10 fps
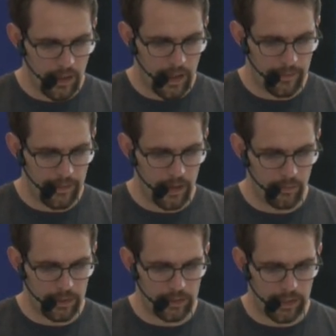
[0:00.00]
And now
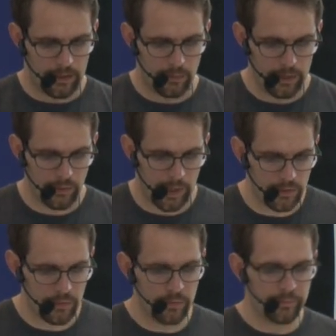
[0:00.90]
what do I
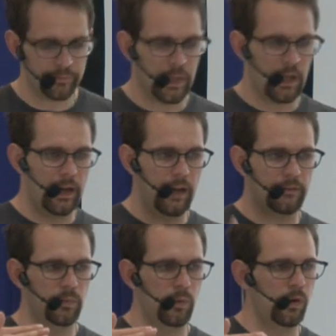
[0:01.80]
do? I have
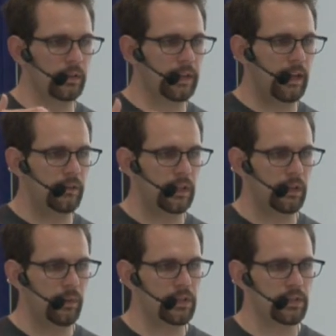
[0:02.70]
to walk down the
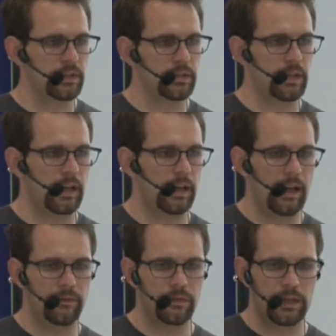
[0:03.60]
equations and I
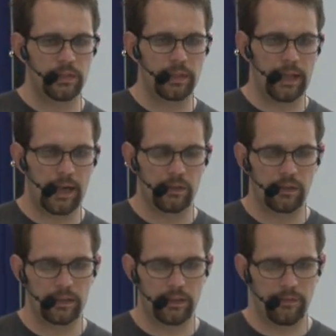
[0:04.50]
have to actually
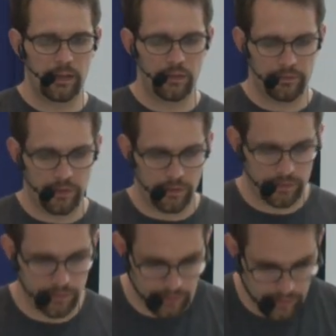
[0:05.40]
calculate the value of
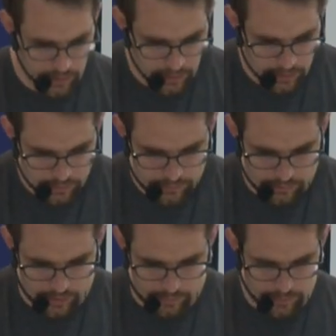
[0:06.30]
those. So
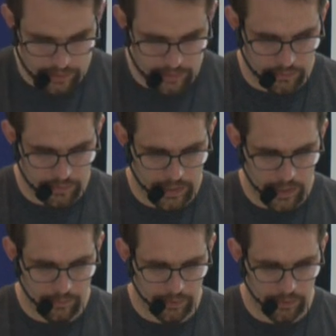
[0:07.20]
I'm going to do
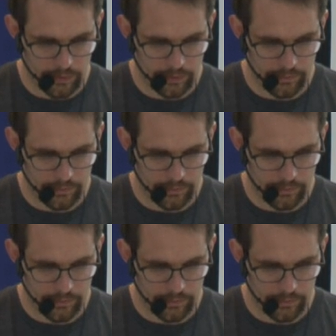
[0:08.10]
sample.